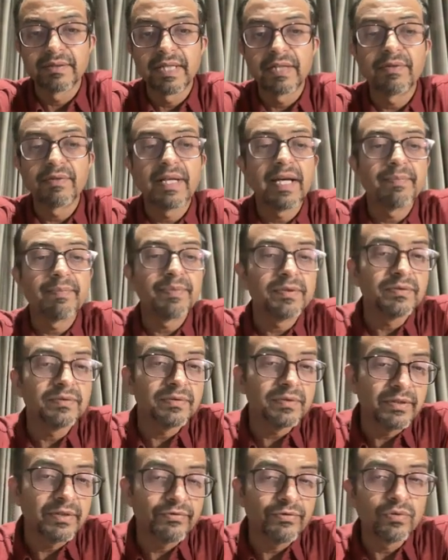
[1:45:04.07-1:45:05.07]
That will
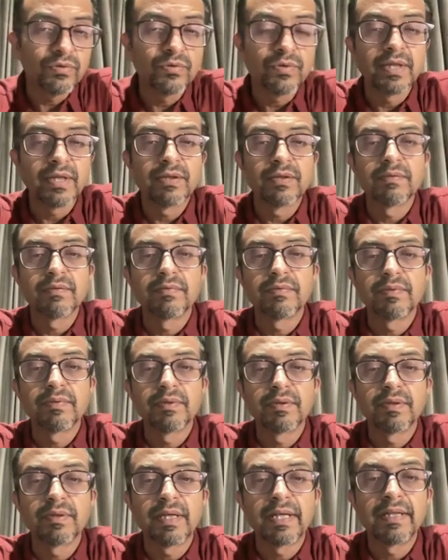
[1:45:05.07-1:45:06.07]
happen if you can
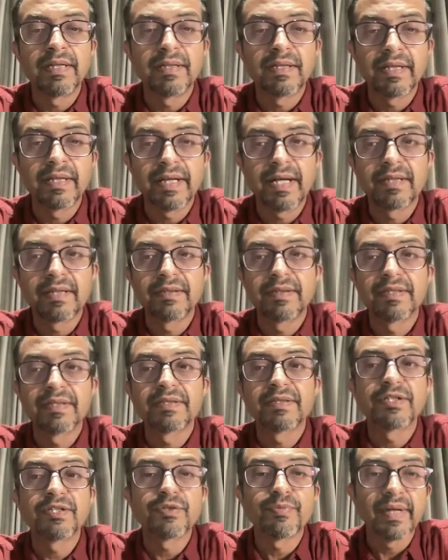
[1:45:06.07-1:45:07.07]
inculcate the
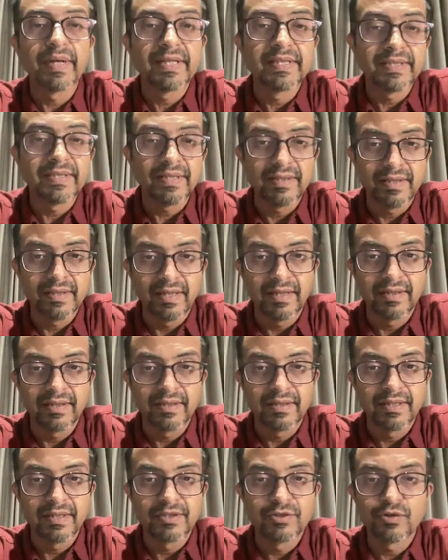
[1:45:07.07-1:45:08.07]
research mindset in it.